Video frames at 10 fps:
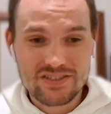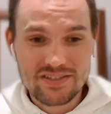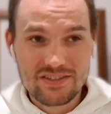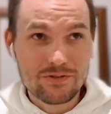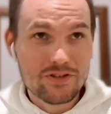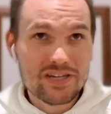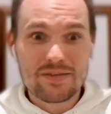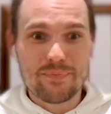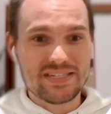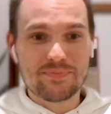you look at
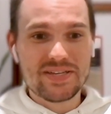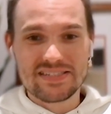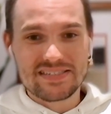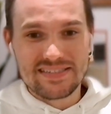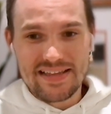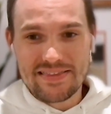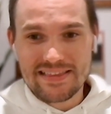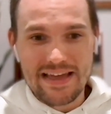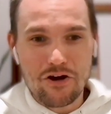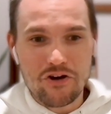the best businesses, and I think
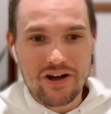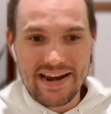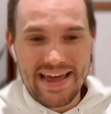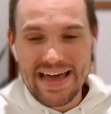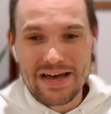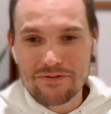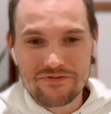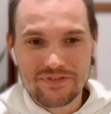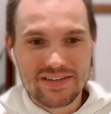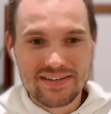they all kind of
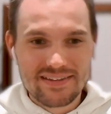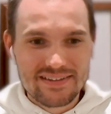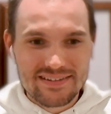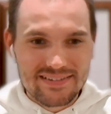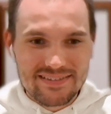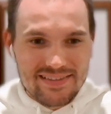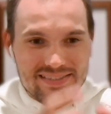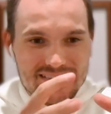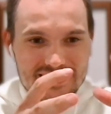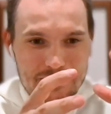have
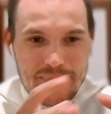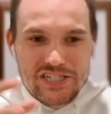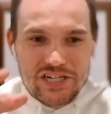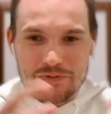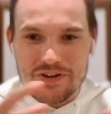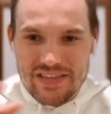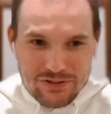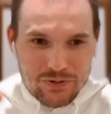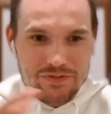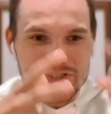this dimension where they
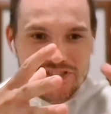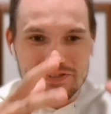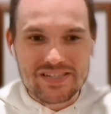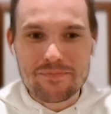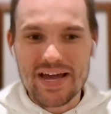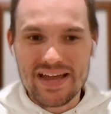sort of just are symbiotic.